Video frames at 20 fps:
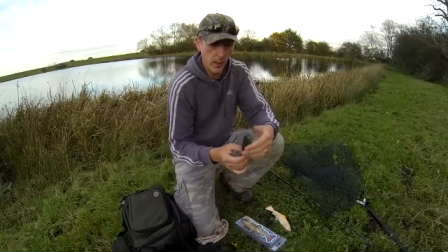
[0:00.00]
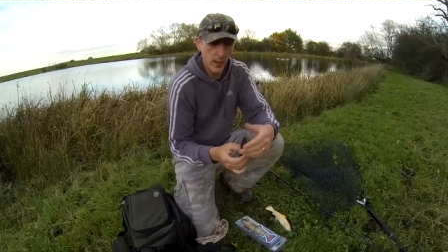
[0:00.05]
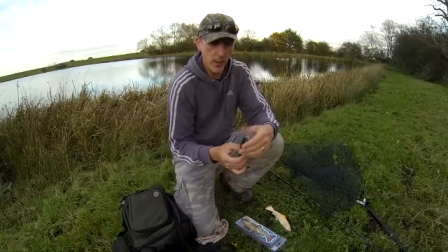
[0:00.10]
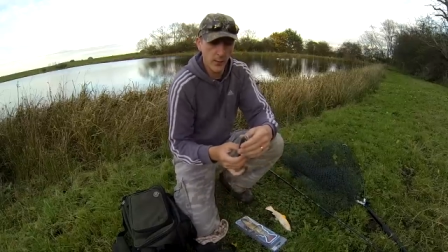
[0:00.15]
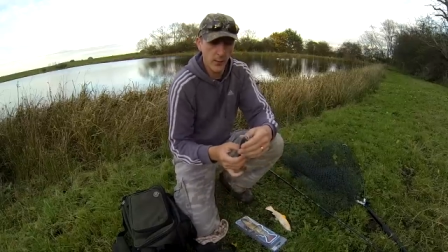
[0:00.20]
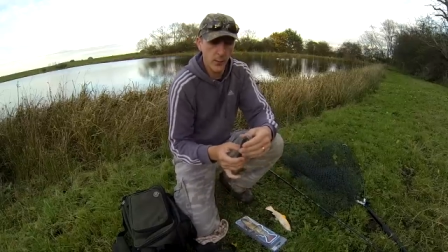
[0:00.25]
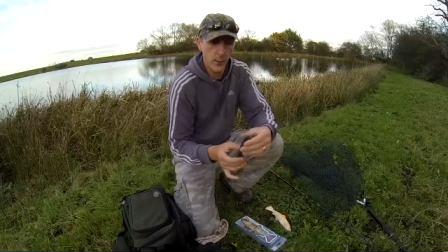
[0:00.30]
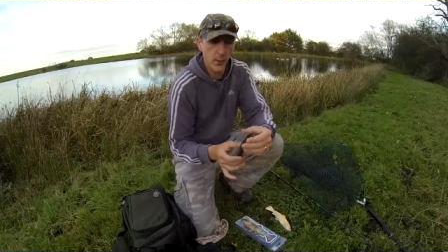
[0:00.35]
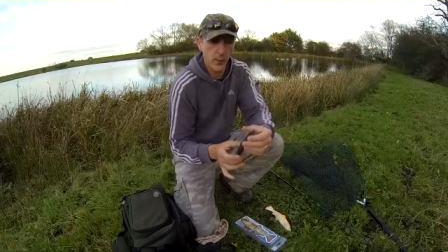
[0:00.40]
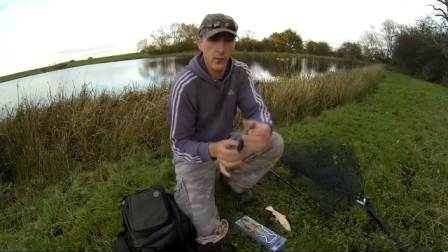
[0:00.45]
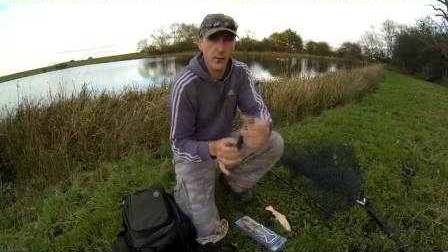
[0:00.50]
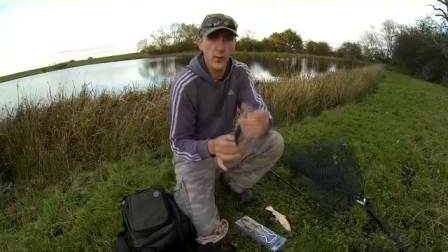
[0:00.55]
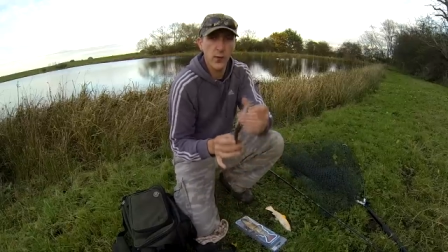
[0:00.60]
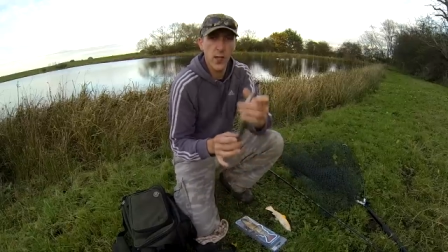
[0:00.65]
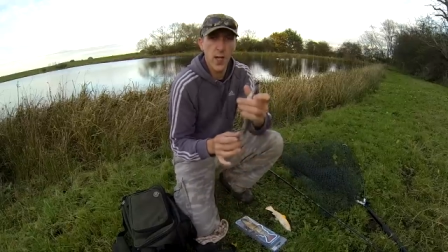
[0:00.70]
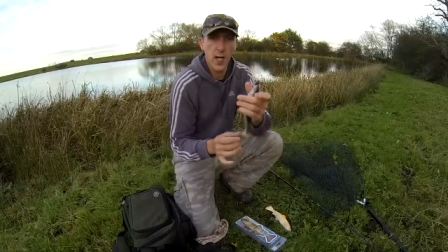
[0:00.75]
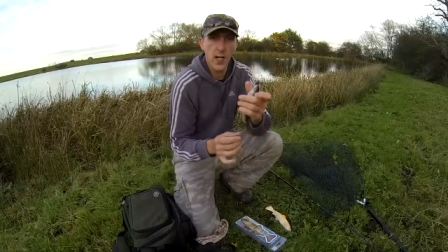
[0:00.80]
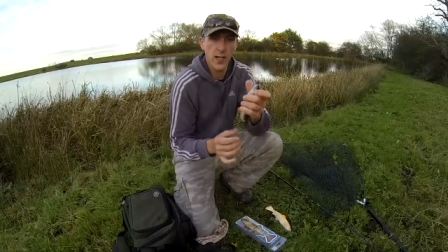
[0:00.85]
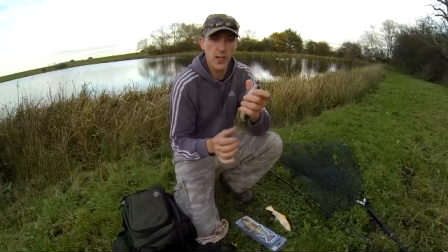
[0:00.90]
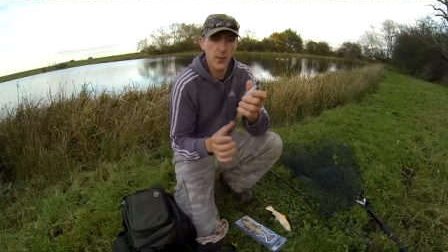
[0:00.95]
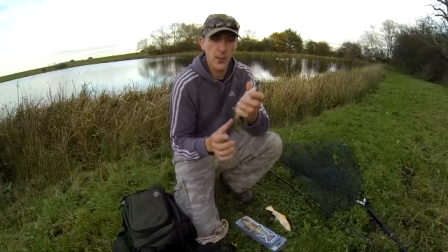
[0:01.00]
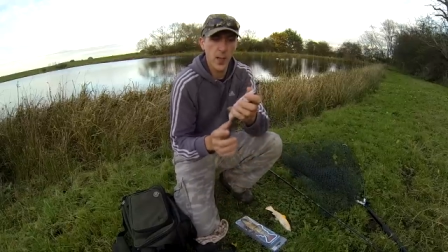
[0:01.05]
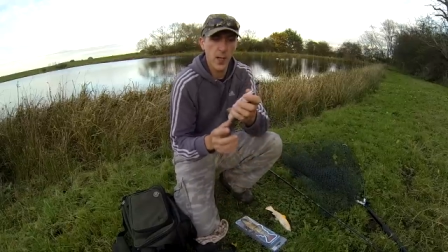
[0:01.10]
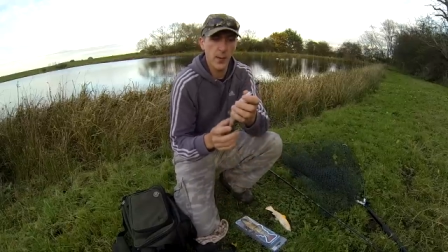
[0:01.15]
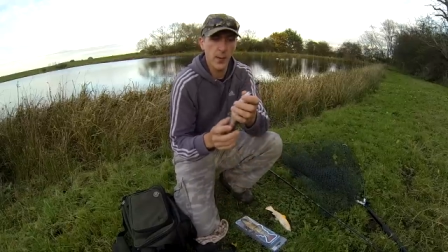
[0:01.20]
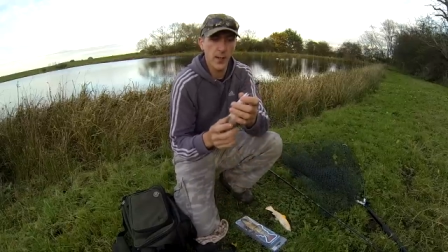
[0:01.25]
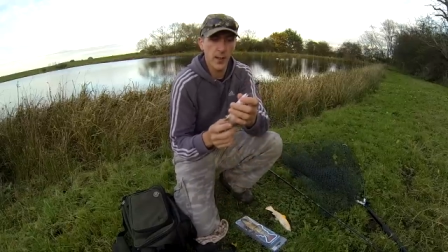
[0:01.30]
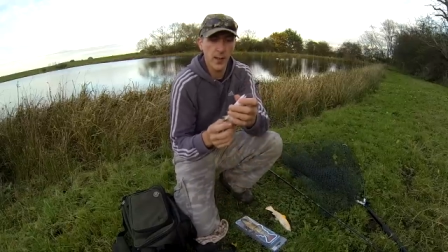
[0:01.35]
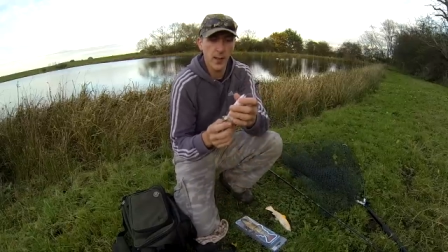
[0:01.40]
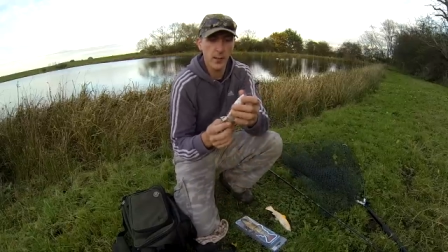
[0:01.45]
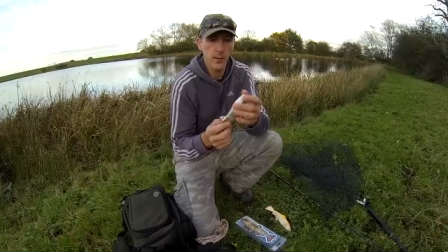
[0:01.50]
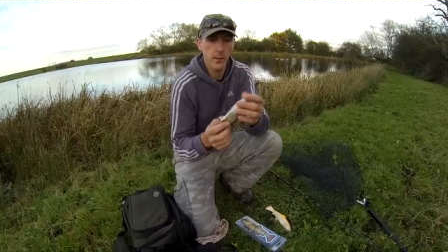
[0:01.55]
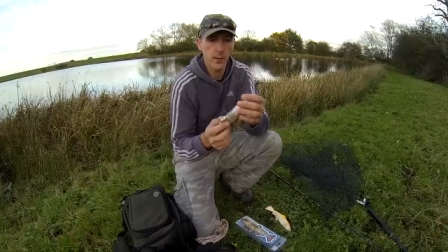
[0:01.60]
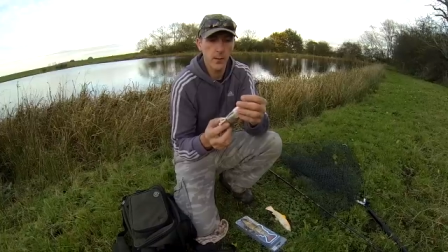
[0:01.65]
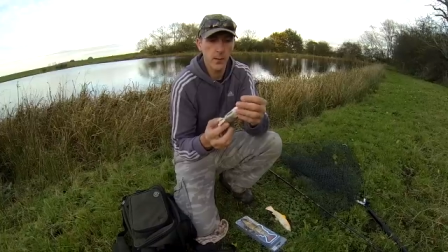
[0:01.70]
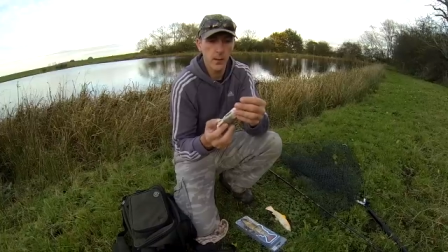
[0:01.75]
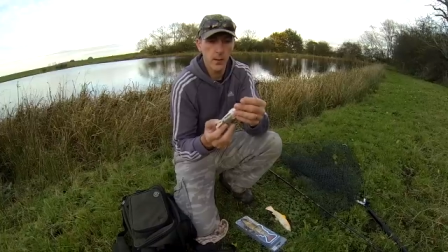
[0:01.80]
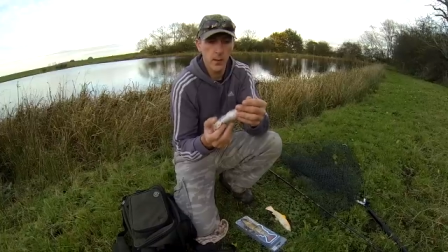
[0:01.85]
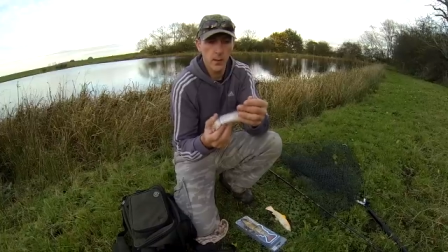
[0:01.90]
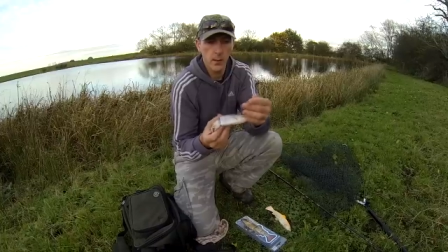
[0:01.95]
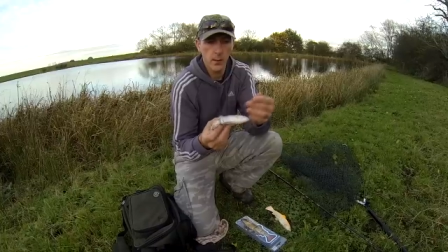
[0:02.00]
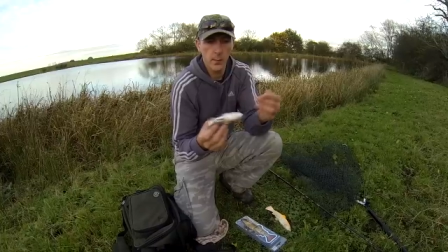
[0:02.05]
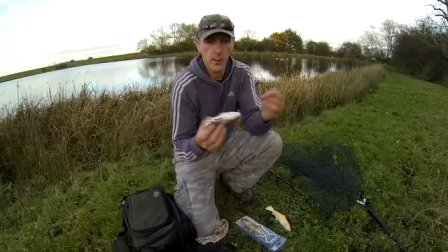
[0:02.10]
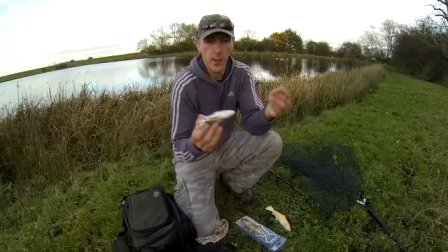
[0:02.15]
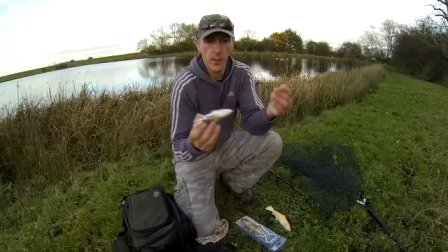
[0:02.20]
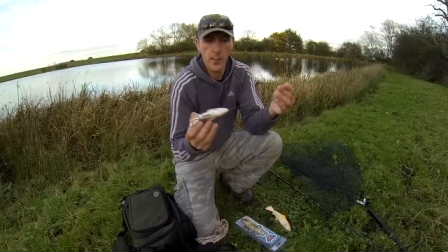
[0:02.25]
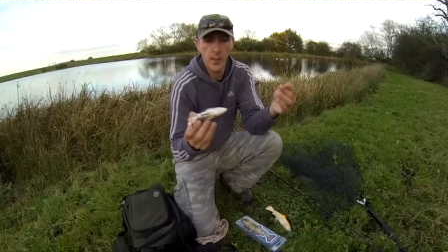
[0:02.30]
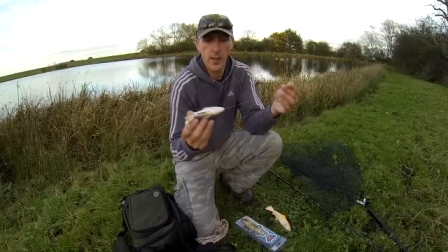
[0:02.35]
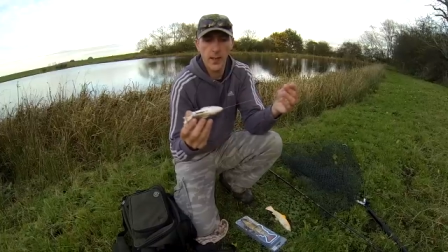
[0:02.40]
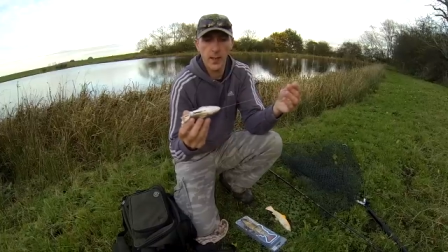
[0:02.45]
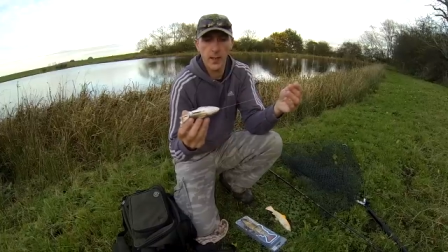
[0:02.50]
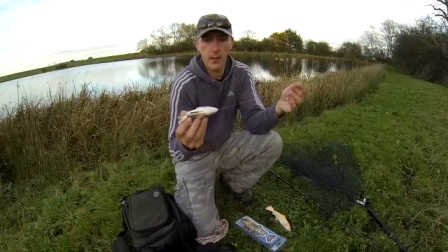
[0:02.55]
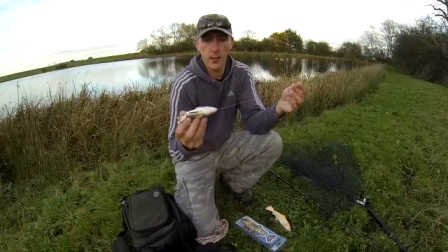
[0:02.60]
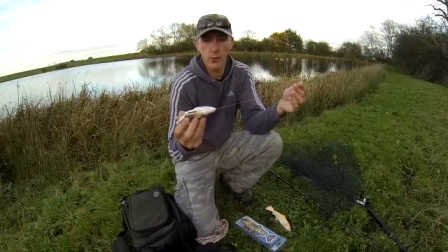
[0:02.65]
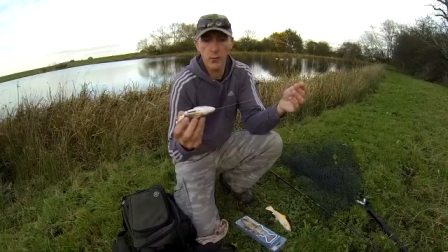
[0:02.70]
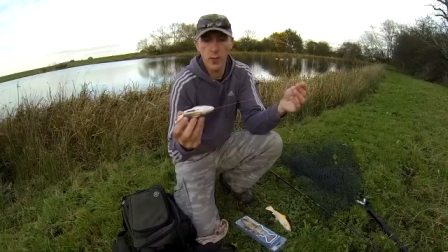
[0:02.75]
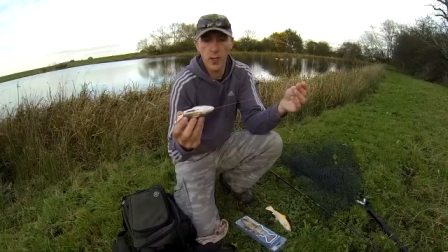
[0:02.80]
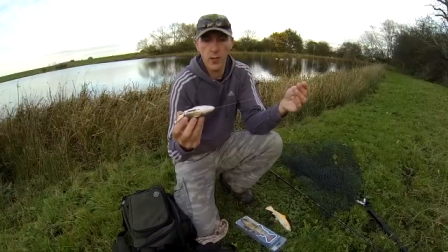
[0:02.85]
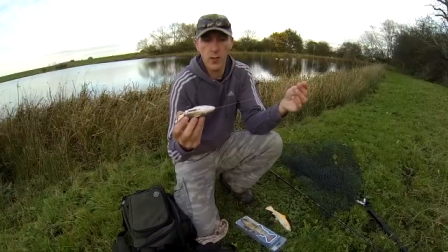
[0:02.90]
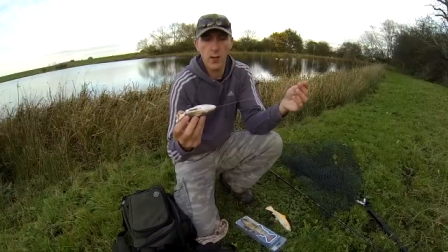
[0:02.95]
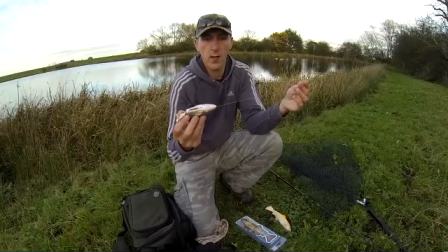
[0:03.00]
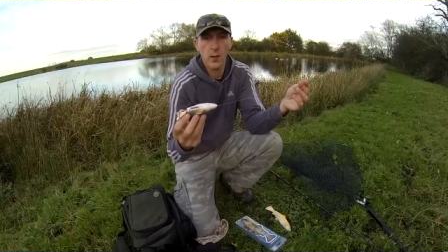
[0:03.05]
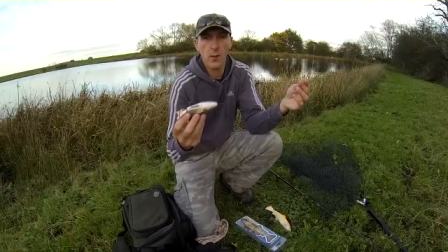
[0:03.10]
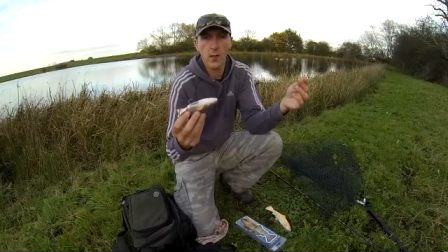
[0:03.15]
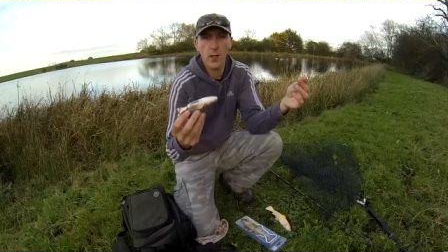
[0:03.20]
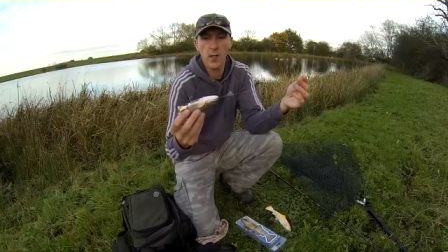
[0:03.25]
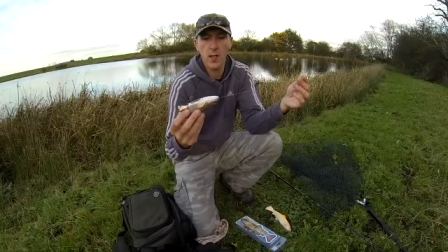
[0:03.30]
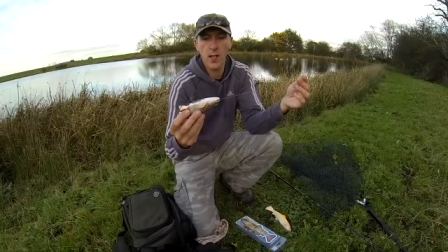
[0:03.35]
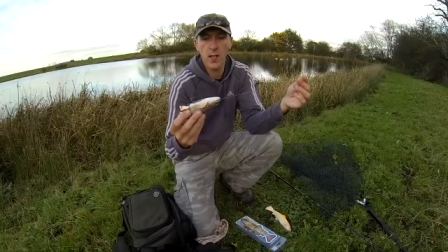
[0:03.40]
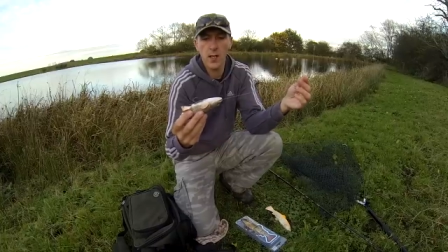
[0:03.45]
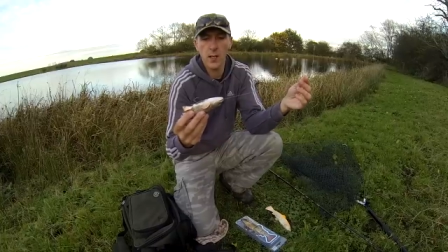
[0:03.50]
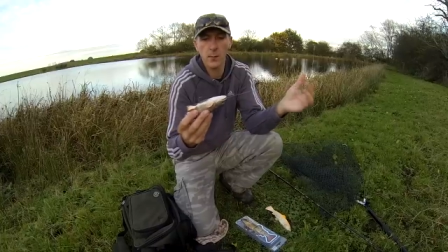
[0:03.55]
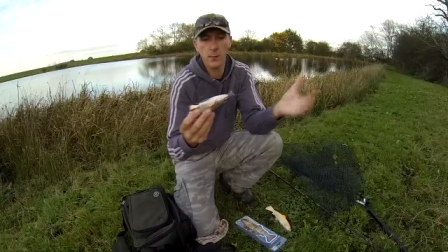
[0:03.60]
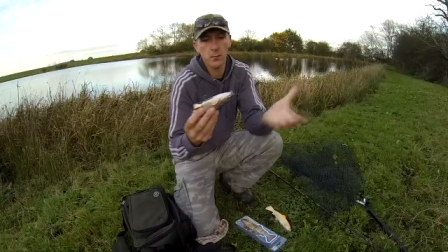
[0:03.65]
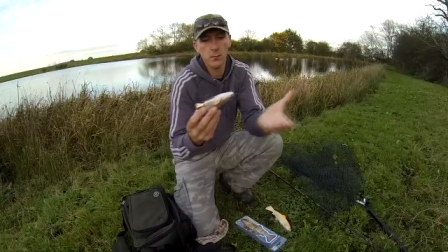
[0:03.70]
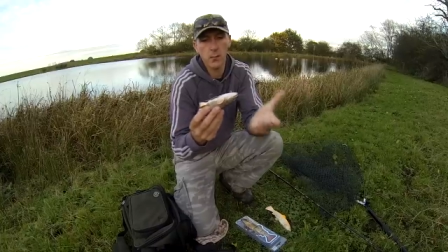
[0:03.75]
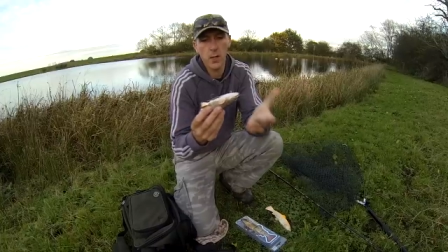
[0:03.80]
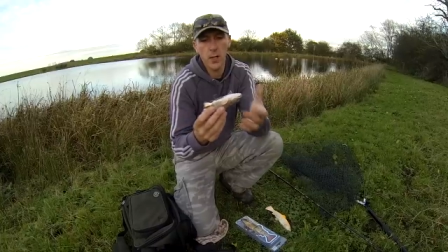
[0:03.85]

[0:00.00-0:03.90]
have, have started experimenting by making the traces out of titanium.